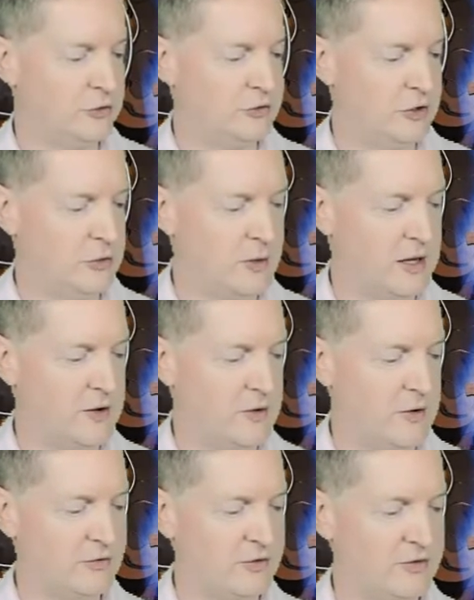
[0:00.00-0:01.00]
So we
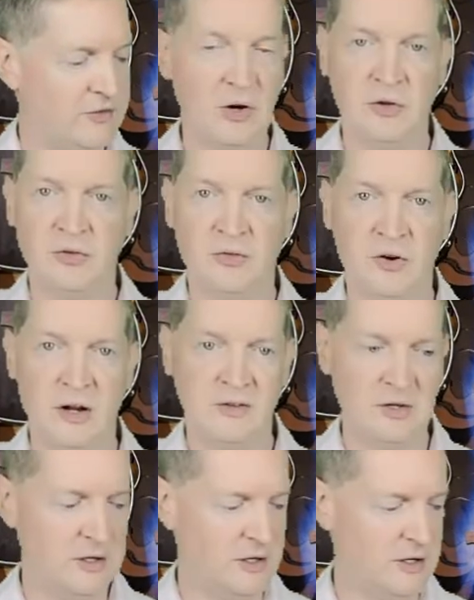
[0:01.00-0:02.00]
have the first fret
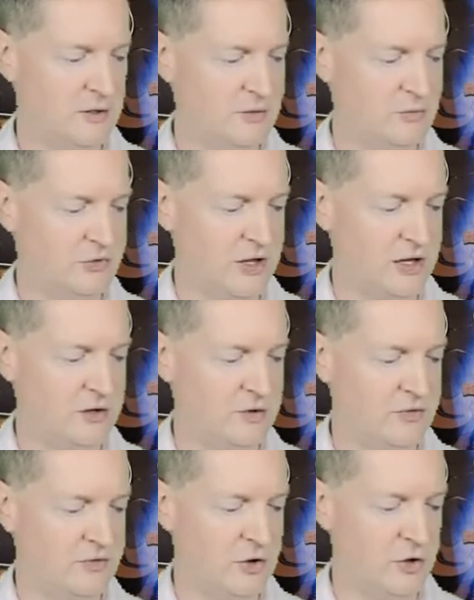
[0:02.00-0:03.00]
here,
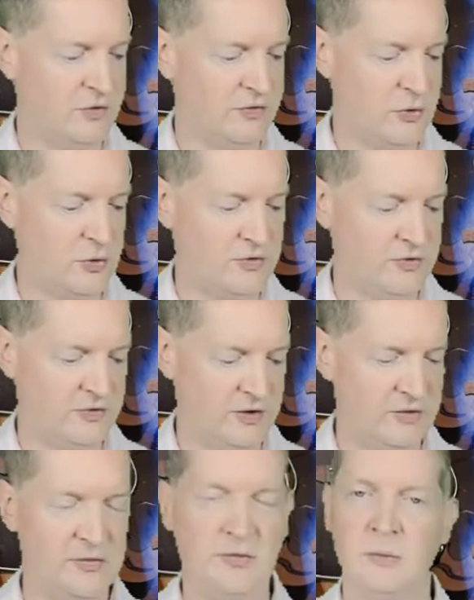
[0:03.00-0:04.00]
second, third, fourth,
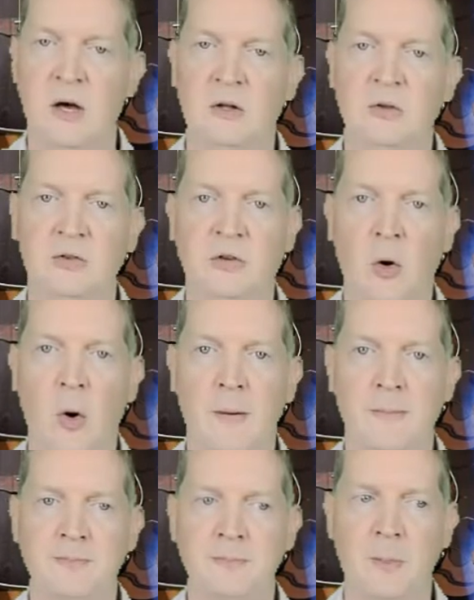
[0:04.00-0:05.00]
fifth, and so on.